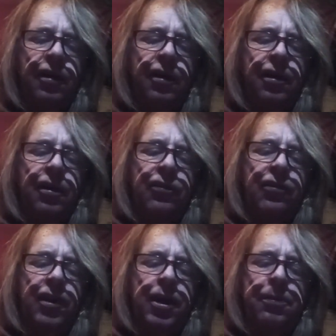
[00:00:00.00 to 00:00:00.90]

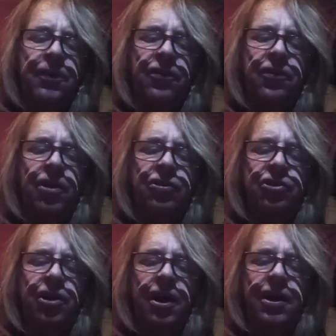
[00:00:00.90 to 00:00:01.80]
Sleep and the
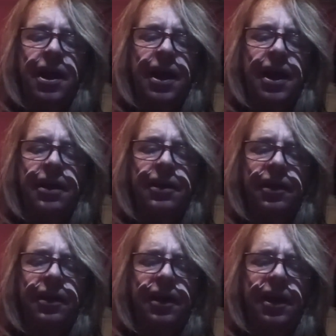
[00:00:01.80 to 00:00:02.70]
sunshine had
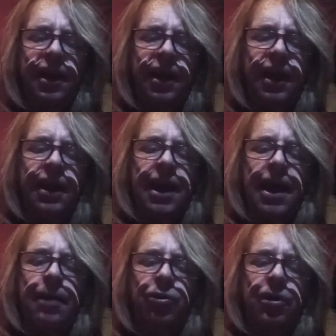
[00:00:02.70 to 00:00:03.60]

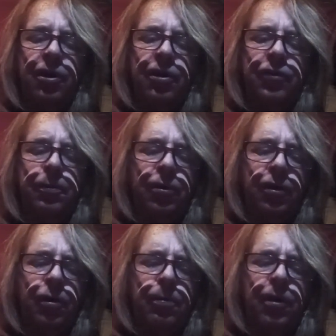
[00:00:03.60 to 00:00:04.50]
enabled her to put her
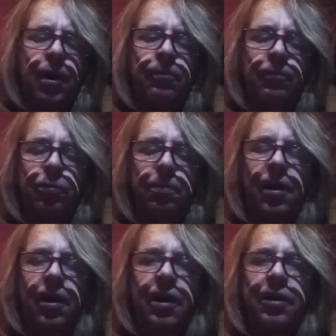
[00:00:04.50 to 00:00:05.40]
problems
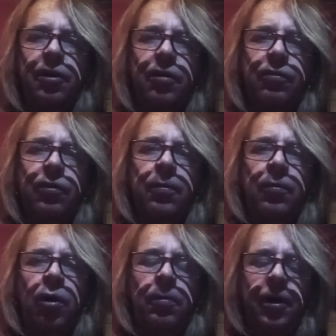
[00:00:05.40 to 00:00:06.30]
behind her for the
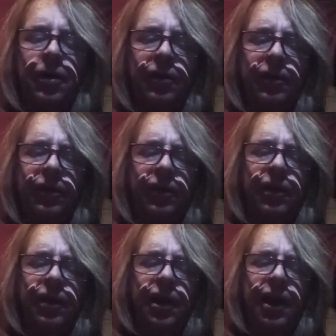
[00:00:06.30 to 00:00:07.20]
moment
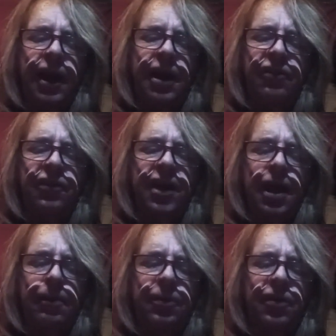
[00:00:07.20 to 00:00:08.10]
and
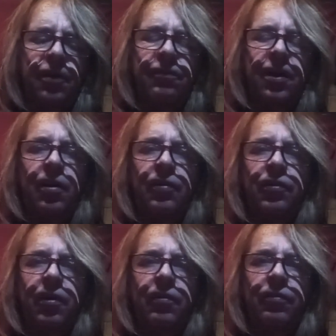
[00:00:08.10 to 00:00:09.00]
escape into the vales
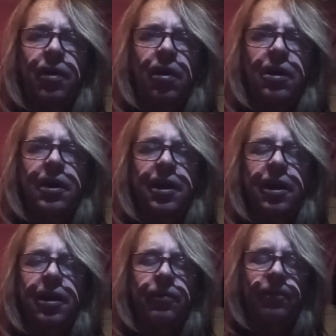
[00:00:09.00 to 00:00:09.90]
of
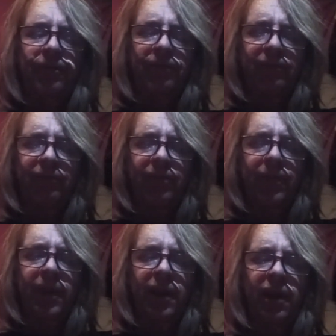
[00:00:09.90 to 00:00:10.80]
Arcady.
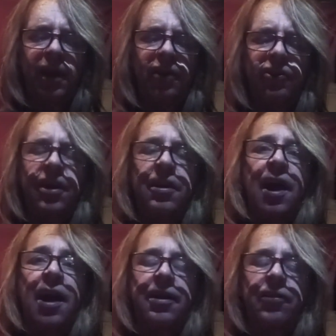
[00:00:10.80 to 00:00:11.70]
She had not
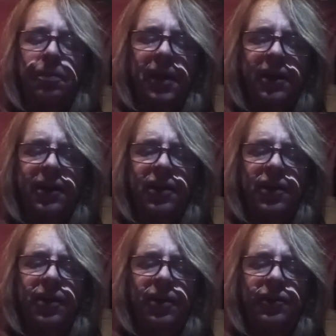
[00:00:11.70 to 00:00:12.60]
expected
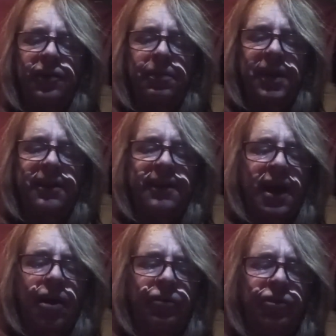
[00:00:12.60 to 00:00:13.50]
Hugh to be
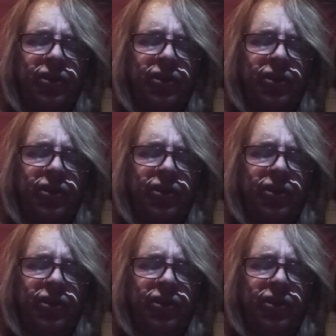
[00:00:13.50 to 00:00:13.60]
down just